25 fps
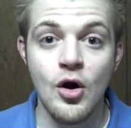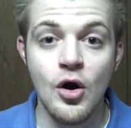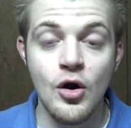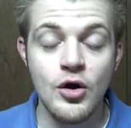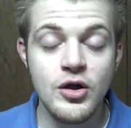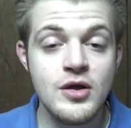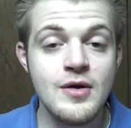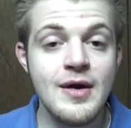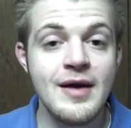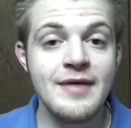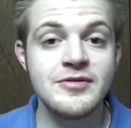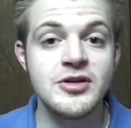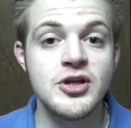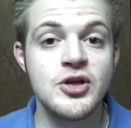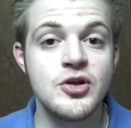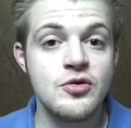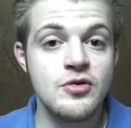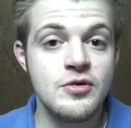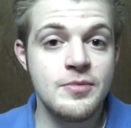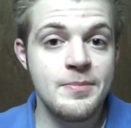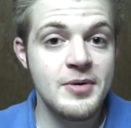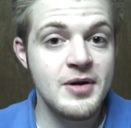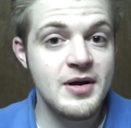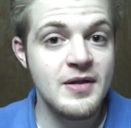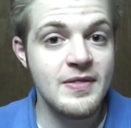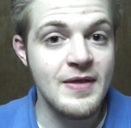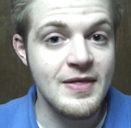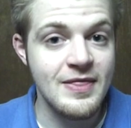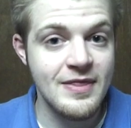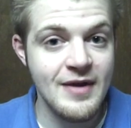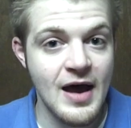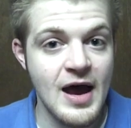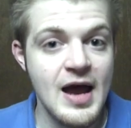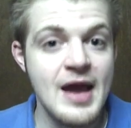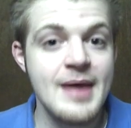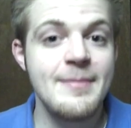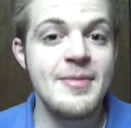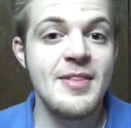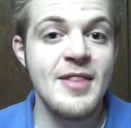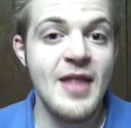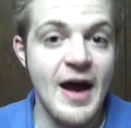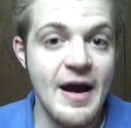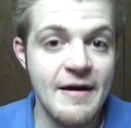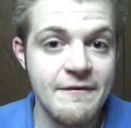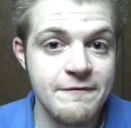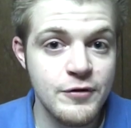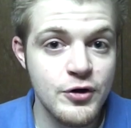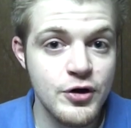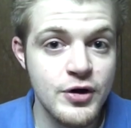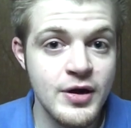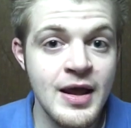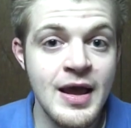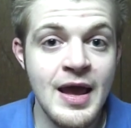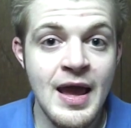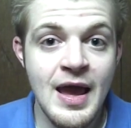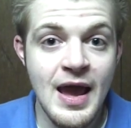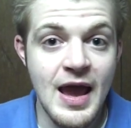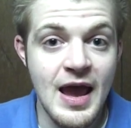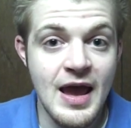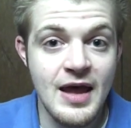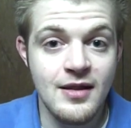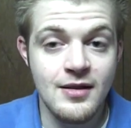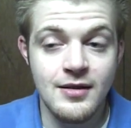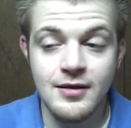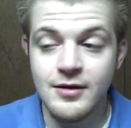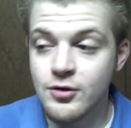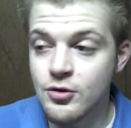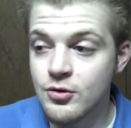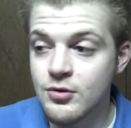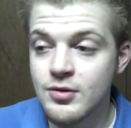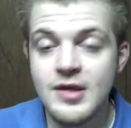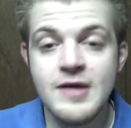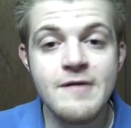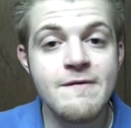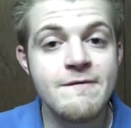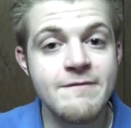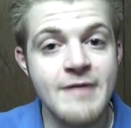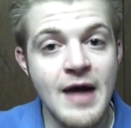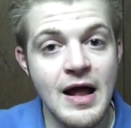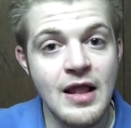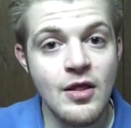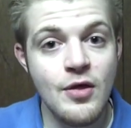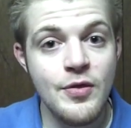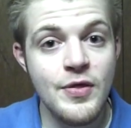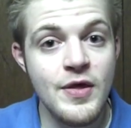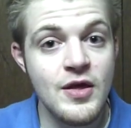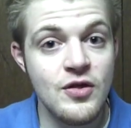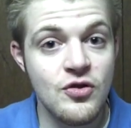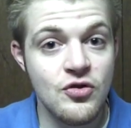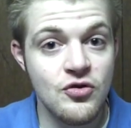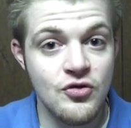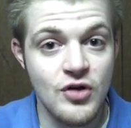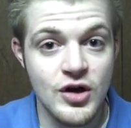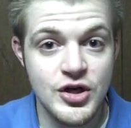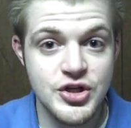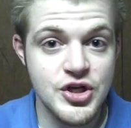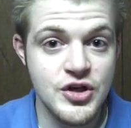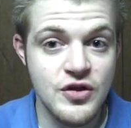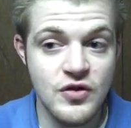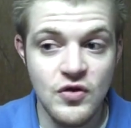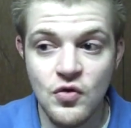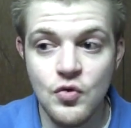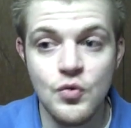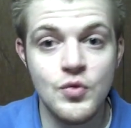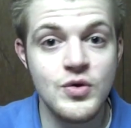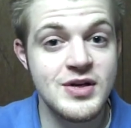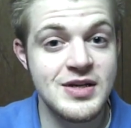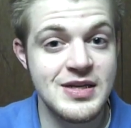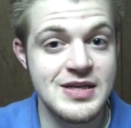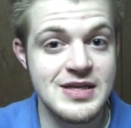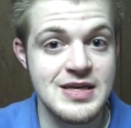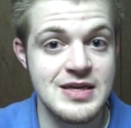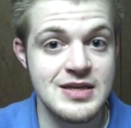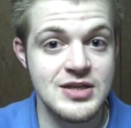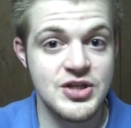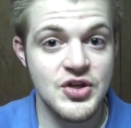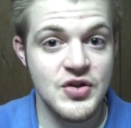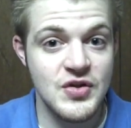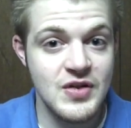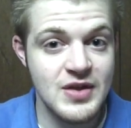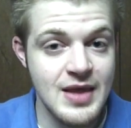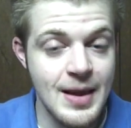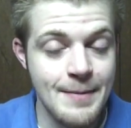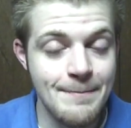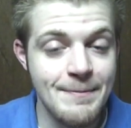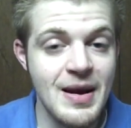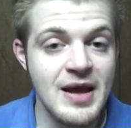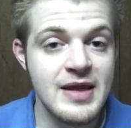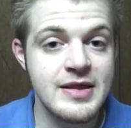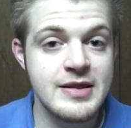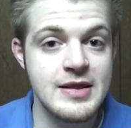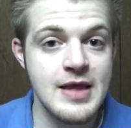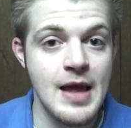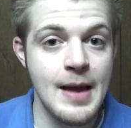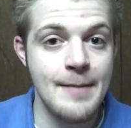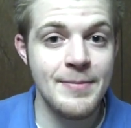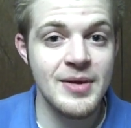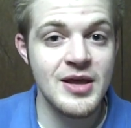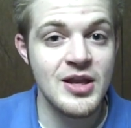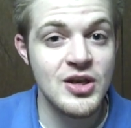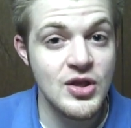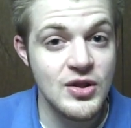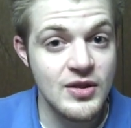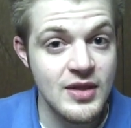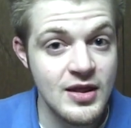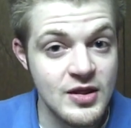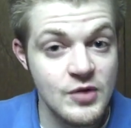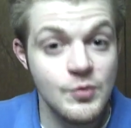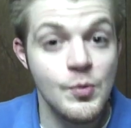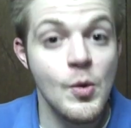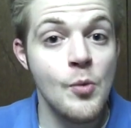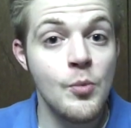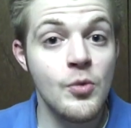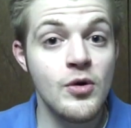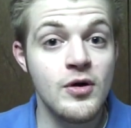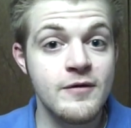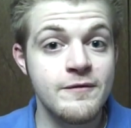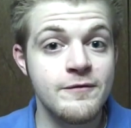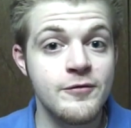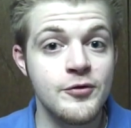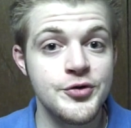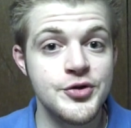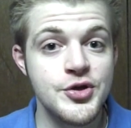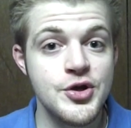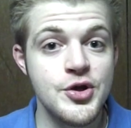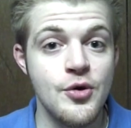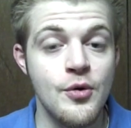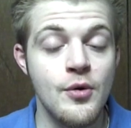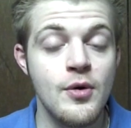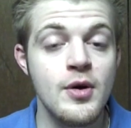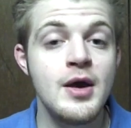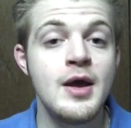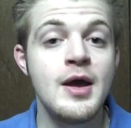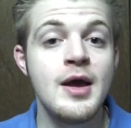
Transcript: All you have to do is put in the time and the effort and literally follow the instructions to a T, just step by step, and this will work for you.